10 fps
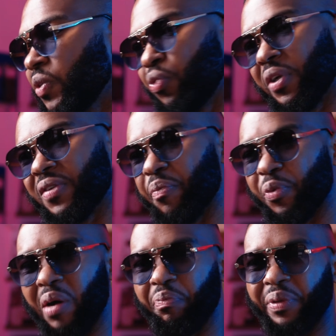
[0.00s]
For
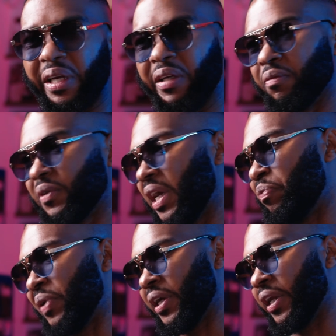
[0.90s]
example, I'm playing
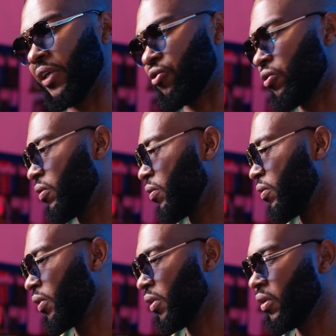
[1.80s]
KP Illest
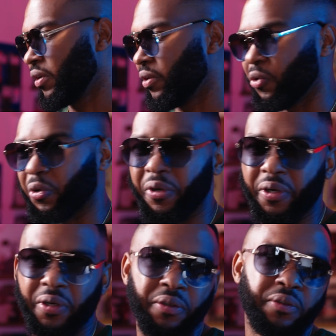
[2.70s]

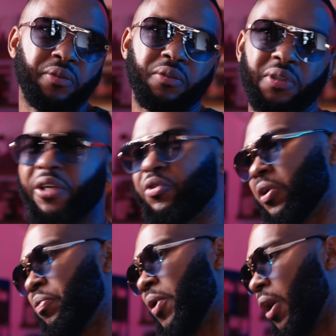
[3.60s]
over Kendrick
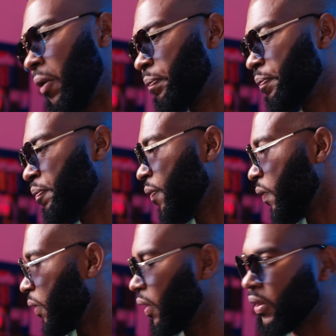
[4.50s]
Lamar,
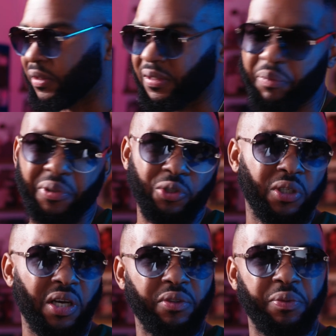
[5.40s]
and then somebody's
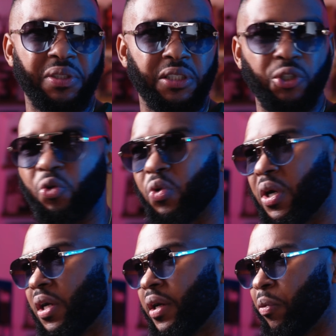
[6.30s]
gonna come to me and say, "Yo,
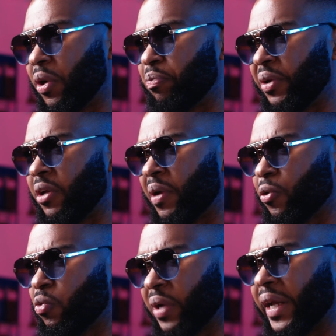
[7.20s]
I want Be in my
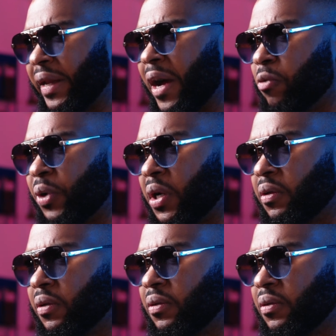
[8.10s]
room like now, bro.